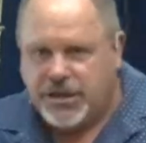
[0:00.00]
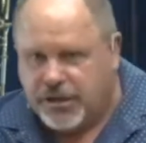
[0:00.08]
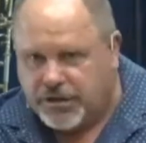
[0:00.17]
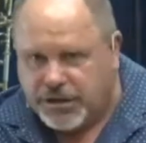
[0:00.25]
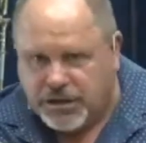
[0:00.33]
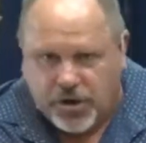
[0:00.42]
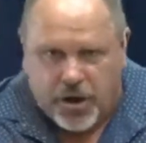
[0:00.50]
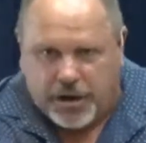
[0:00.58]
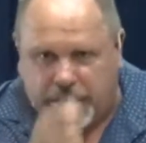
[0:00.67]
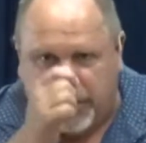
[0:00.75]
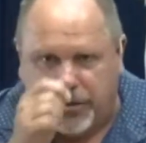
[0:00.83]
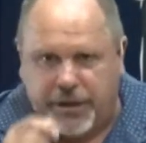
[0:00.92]
She got this
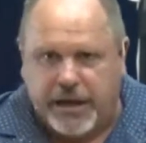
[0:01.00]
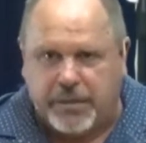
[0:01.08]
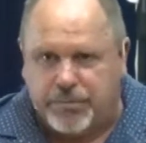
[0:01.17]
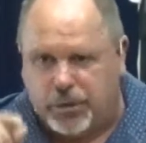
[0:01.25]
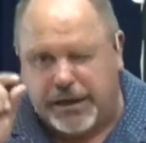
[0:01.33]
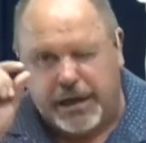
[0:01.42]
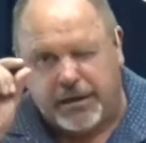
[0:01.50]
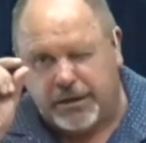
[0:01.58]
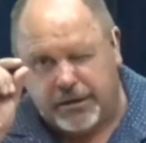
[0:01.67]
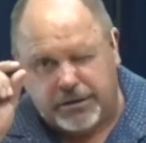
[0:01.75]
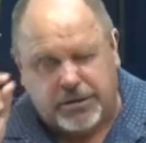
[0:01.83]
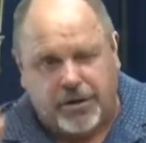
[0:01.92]
tiny little thing and pulled out a
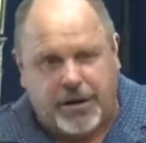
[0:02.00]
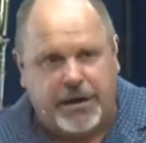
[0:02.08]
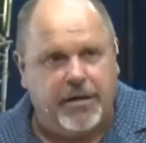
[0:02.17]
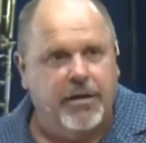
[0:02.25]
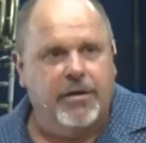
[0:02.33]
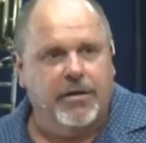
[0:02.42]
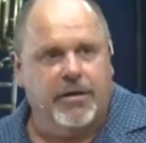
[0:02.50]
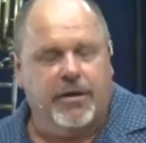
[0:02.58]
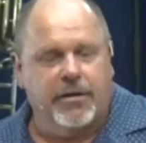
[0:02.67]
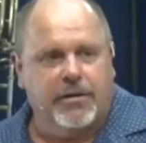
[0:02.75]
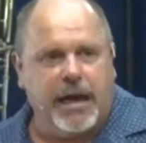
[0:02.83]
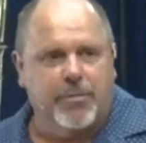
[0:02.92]
little tiny, you
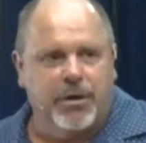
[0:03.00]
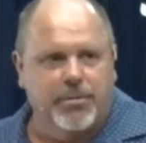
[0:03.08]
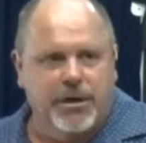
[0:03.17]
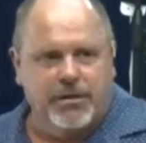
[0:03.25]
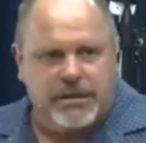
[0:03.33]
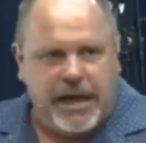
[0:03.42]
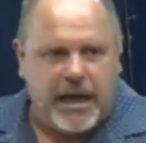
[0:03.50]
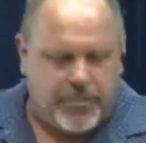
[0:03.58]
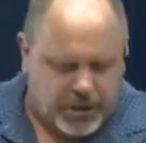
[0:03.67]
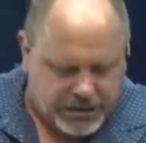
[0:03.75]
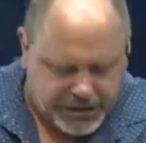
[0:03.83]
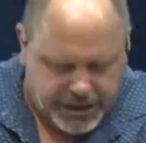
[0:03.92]
know, couple of mils out
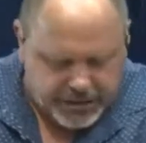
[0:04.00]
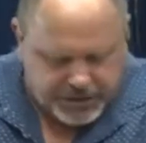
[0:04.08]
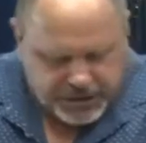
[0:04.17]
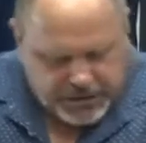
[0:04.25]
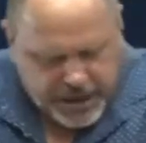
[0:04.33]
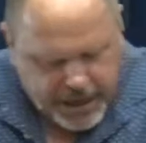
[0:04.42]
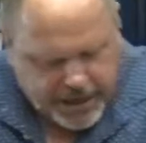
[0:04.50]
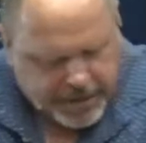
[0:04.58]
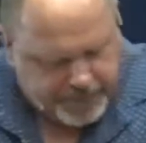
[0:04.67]
of my skin, just there.